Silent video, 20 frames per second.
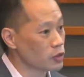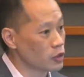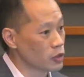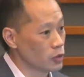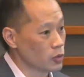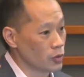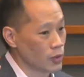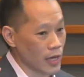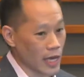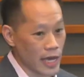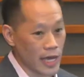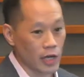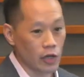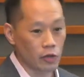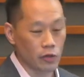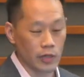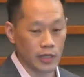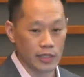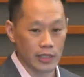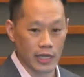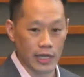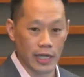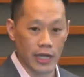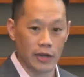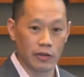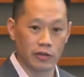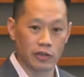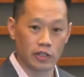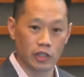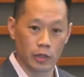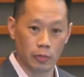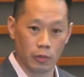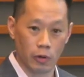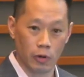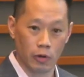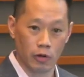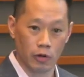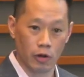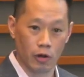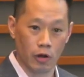to increase adherence to
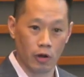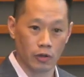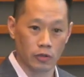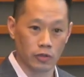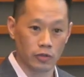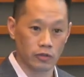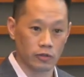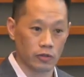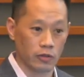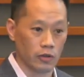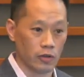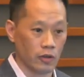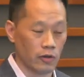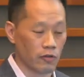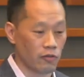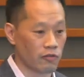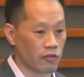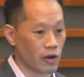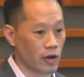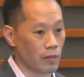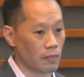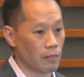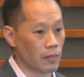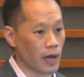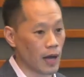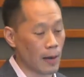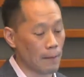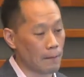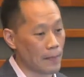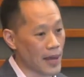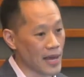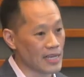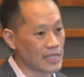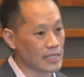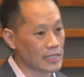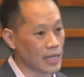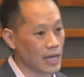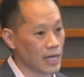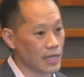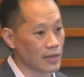protocols from a
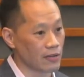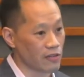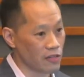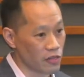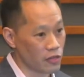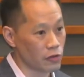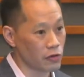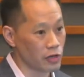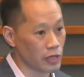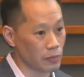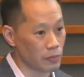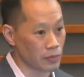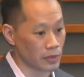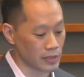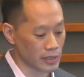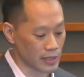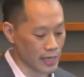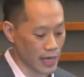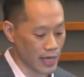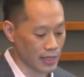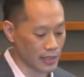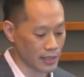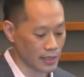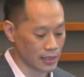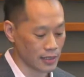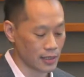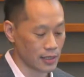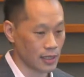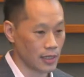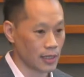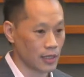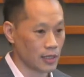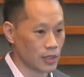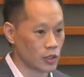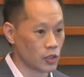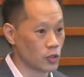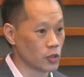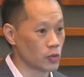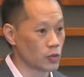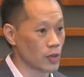baseline of 30%
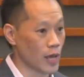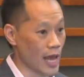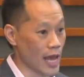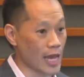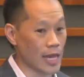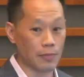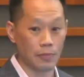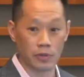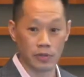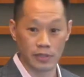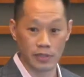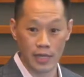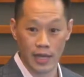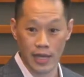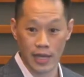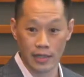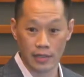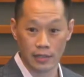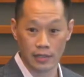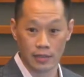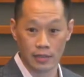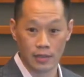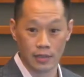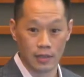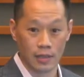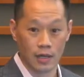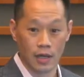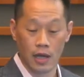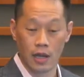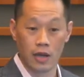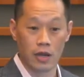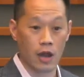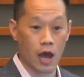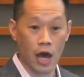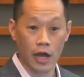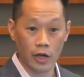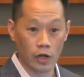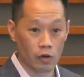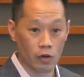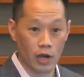to 80%,
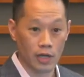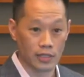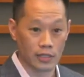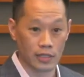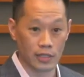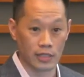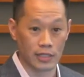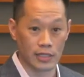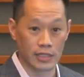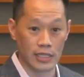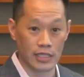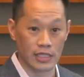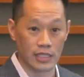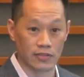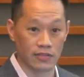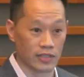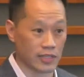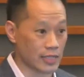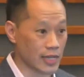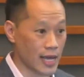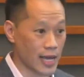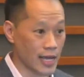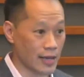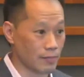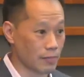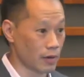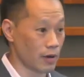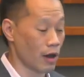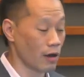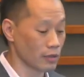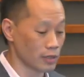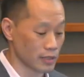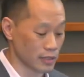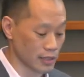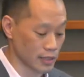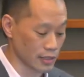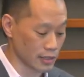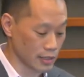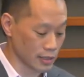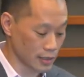not across the disease of the day, but all
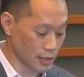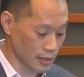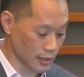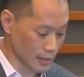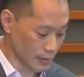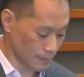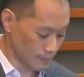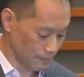diseases,